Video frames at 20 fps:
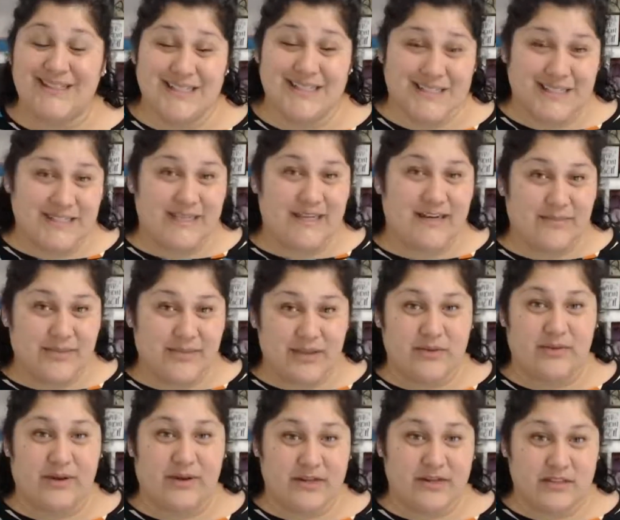this is going to be the
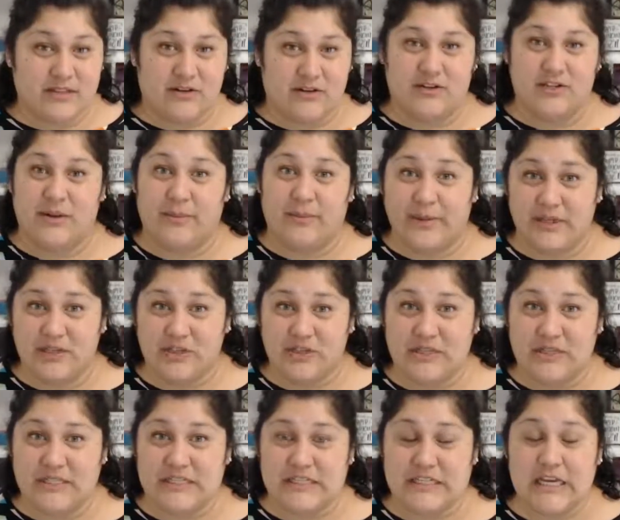way to search on
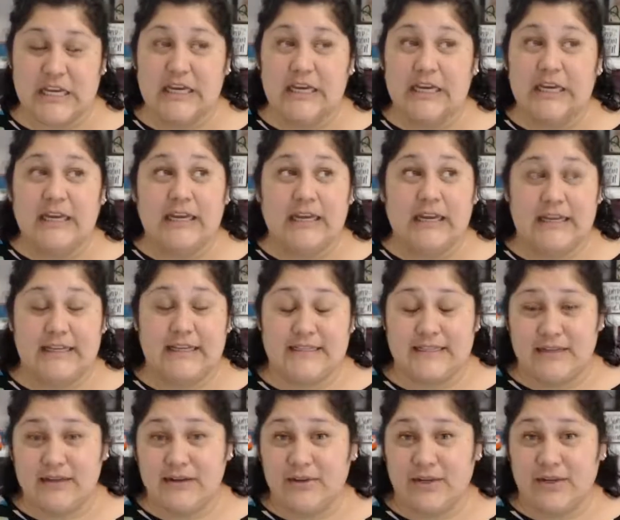Pinterest, it's
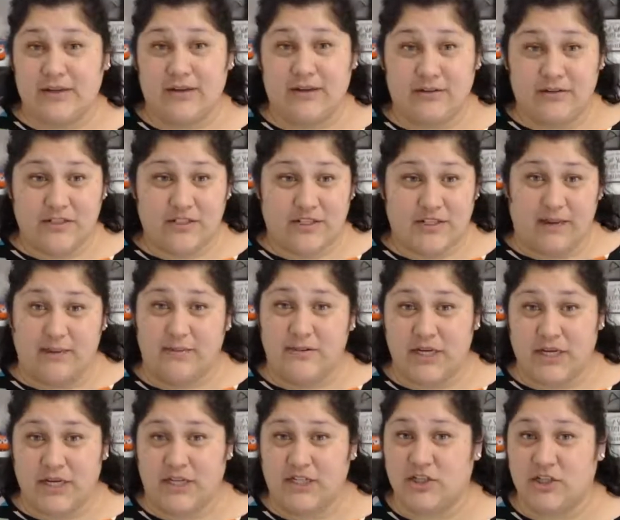going to be a huge game
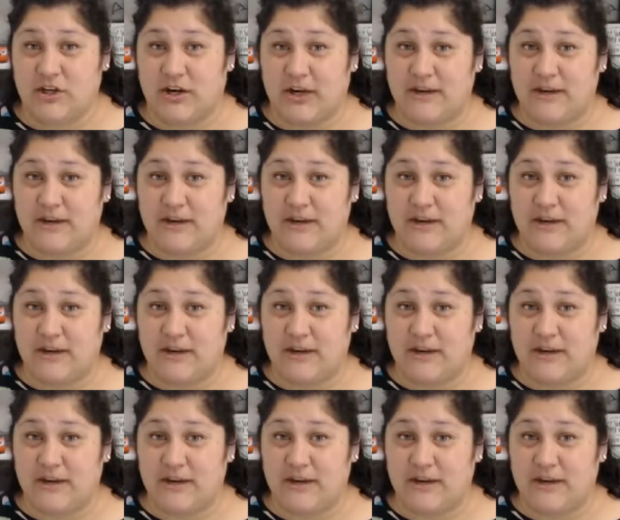changer.